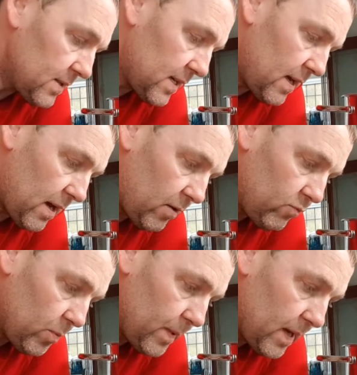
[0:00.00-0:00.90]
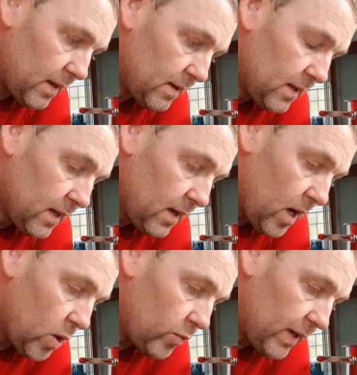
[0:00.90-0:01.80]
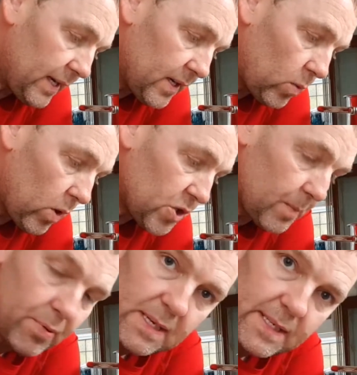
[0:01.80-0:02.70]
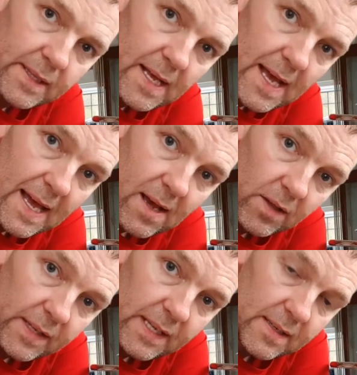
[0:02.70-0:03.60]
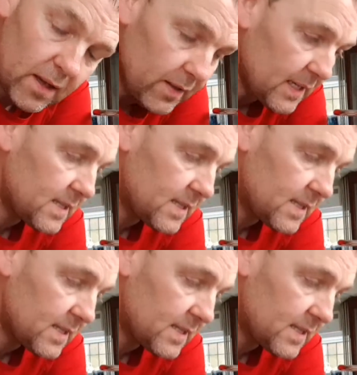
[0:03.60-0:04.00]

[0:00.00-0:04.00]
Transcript: There's a rubber O-ring and a washer press in there on this